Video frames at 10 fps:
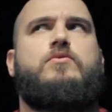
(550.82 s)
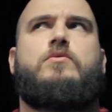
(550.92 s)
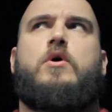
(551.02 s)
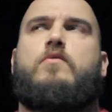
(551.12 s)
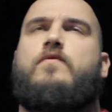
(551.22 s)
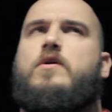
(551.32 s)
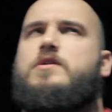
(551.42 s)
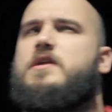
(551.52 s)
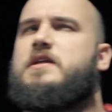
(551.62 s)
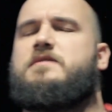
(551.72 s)
you go further,
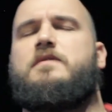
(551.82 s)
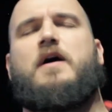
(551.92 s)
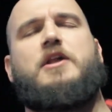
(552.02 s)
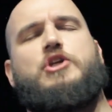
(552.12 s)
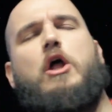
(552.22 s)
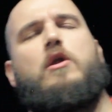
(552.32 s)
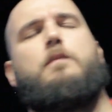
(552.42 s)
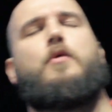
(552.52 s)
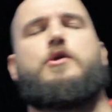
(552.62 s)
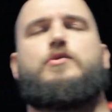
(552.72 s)
I think it's
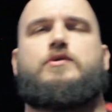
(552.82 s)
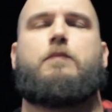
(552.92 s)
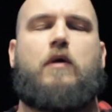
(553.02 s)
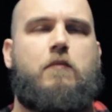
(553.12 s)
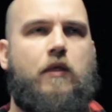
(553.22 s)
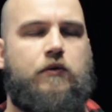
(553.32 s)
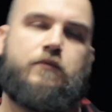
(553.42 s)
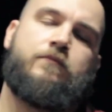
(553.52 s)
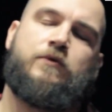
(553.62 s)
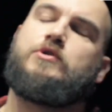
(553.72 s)
$1 per user per month.
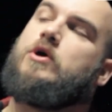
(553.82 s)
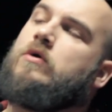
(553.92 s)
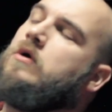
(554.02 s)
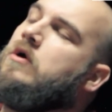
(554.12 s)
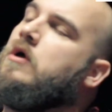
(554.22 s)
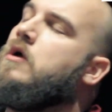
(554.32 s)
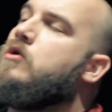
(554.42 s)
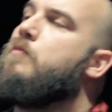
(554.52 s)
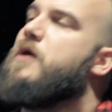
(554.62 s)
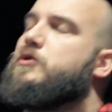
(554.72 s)
So
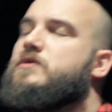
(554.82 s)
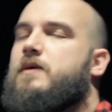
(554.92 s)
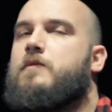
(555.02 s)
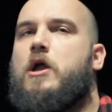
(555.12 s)
compared to some